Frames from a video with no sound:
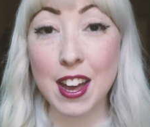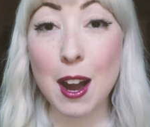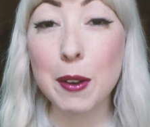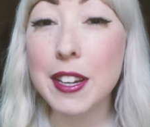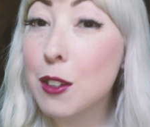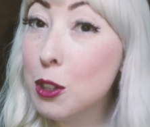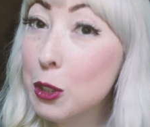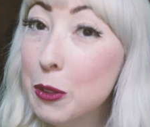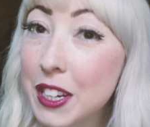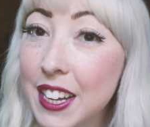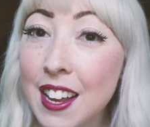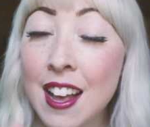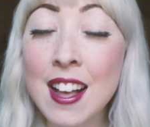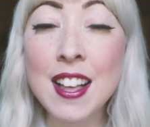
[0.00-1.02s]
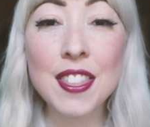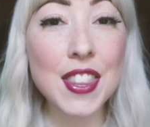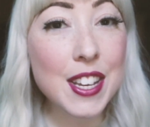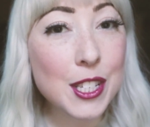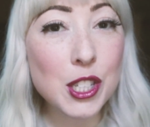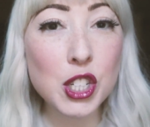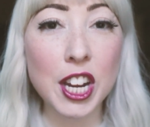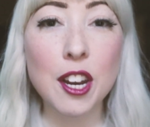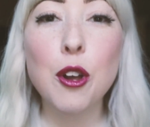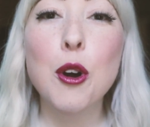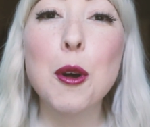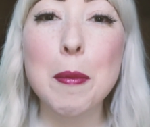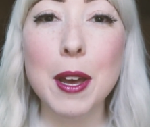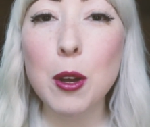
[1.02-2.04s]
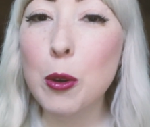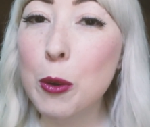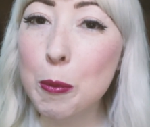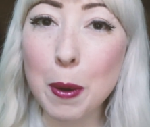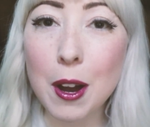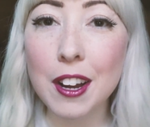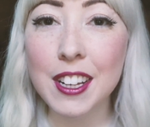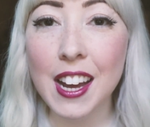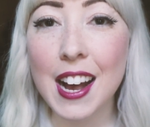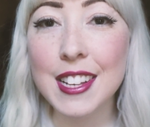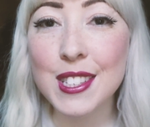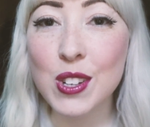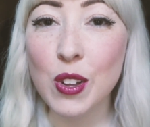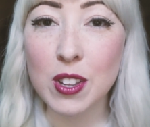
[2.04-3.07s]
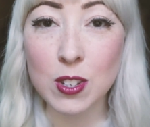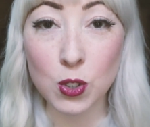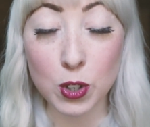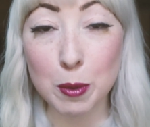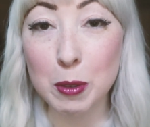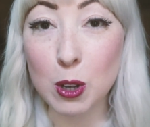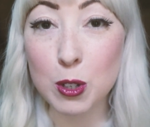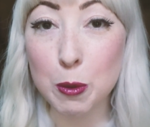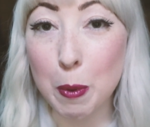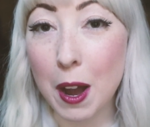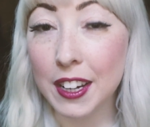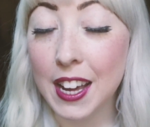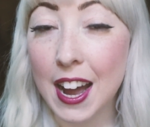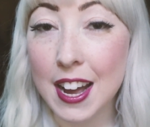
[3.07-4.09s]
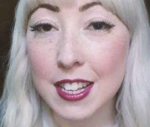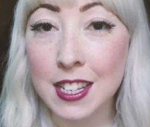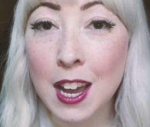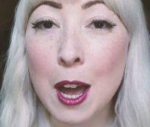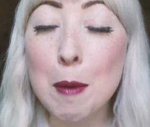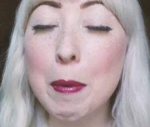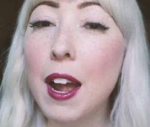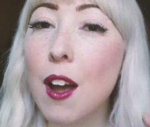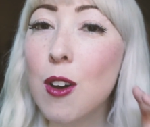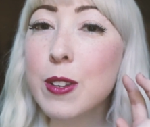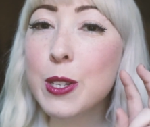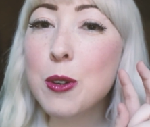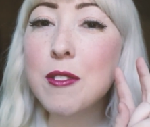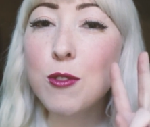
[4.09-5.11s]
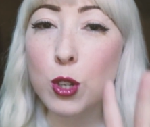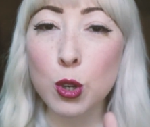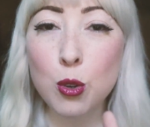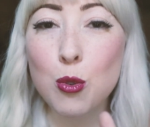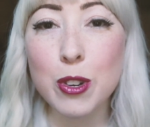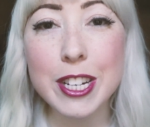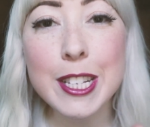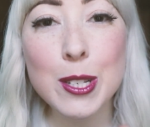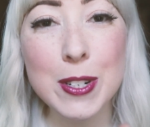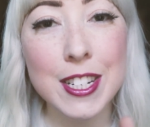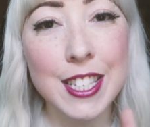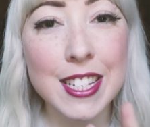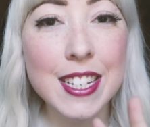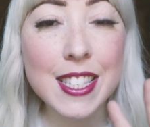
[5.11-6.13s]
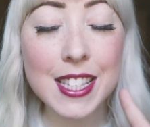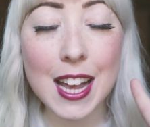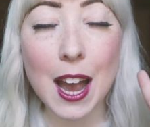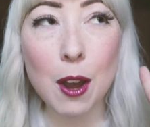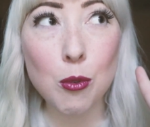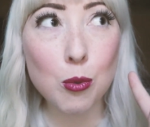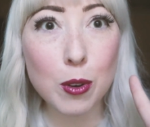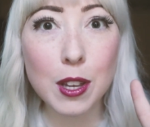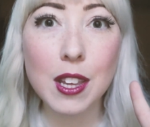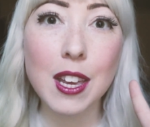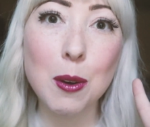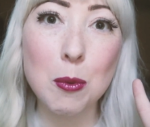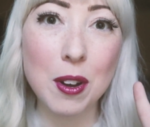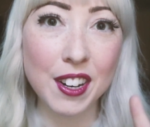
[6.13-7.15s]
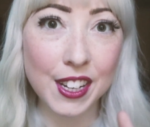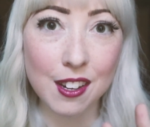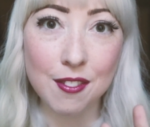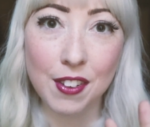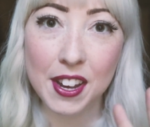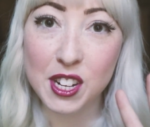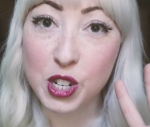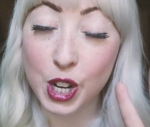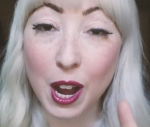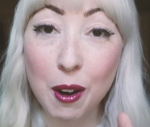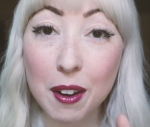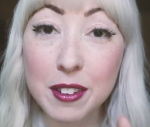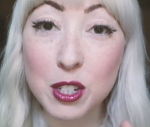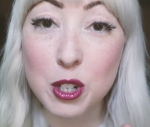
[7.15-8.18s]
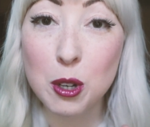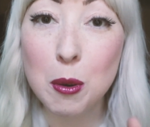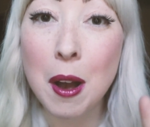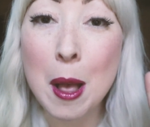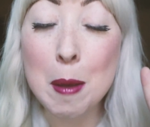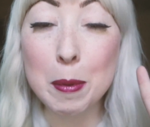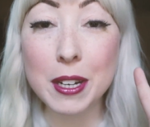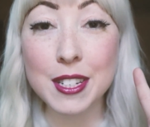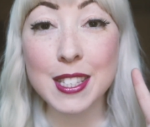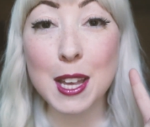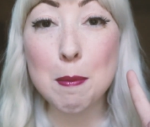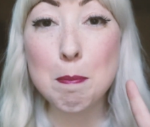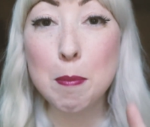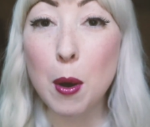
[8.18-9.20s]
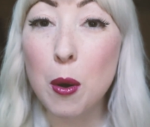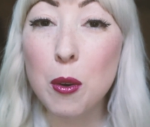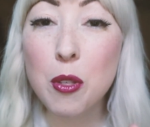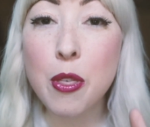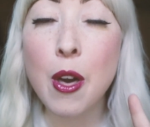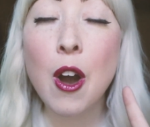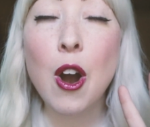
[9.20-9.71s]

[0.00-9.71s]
now, including this channel, my own podcast called the Stream Coach Podcast. But I also have two resources that I really want to give a shout out to because they both